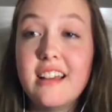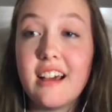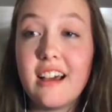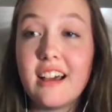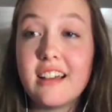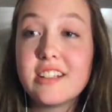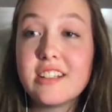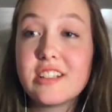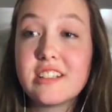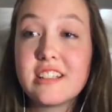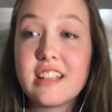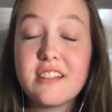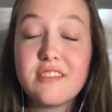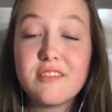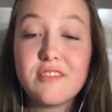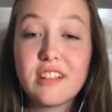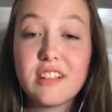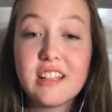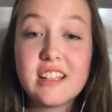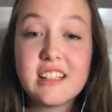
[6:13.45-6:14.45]
I didn't
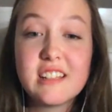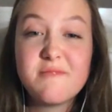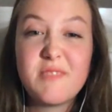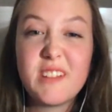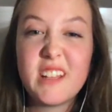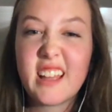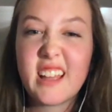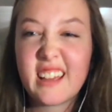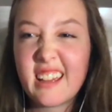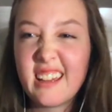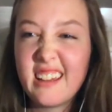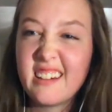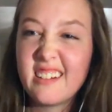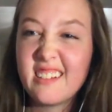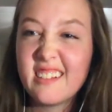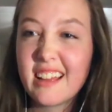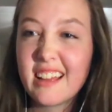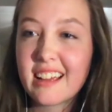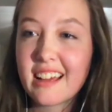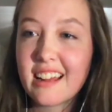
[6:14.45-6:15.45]
really be like, ew,
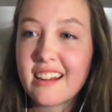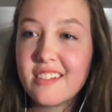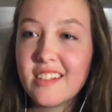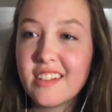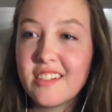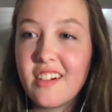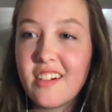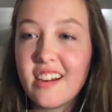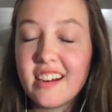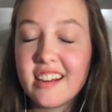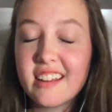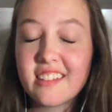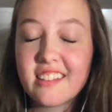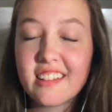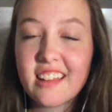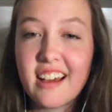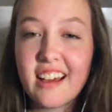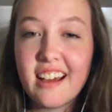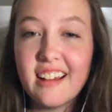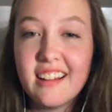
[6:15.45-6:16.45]
like, I don't really want to do
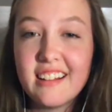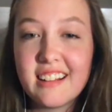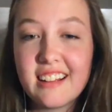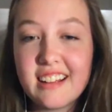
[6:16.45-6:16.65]
that.